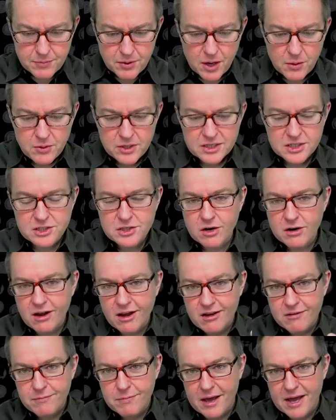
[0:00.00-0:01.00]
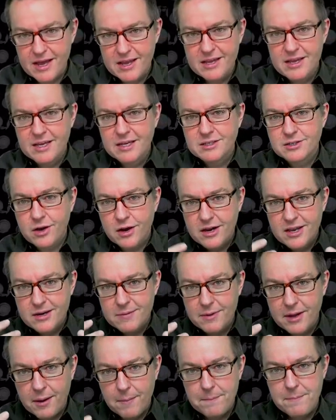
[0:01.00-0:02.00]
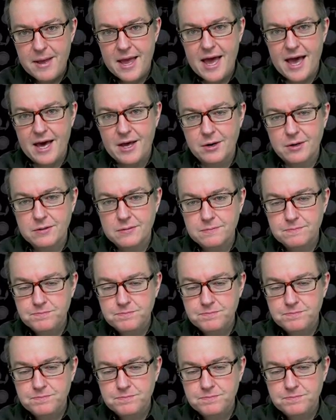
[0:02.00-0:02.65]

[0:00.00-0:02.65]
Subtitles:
I want to start off by talking about pattern.